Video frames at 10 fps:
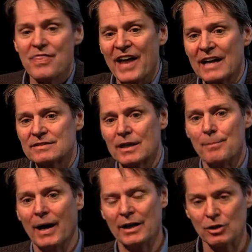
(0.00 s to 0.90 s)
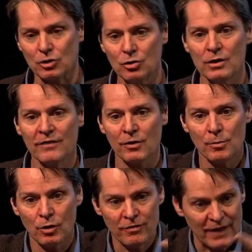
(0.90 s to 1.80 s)
That's combining two
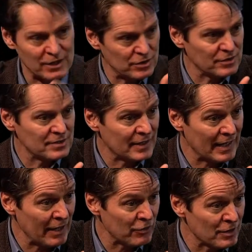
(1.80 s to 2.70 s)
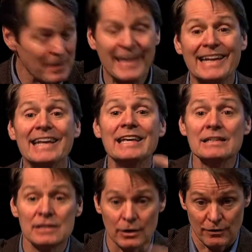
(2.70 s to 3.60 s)
different motivations together to make it
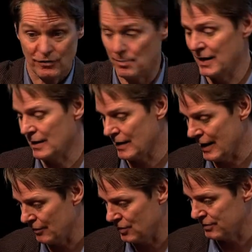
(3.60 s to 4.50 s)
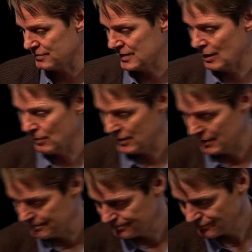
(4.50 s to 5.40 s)
easier for me to get out there and stay with it.